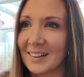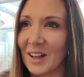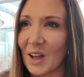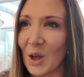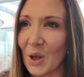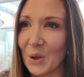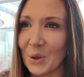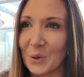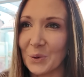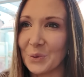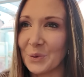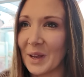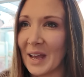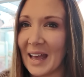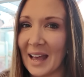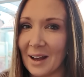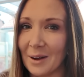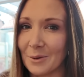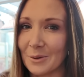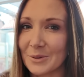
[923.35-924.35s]
own
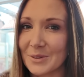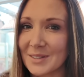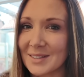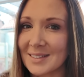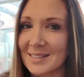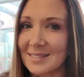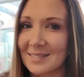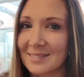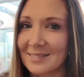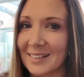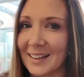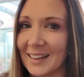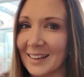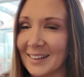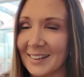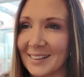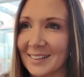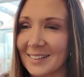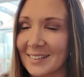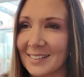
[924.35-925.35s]
house. Like,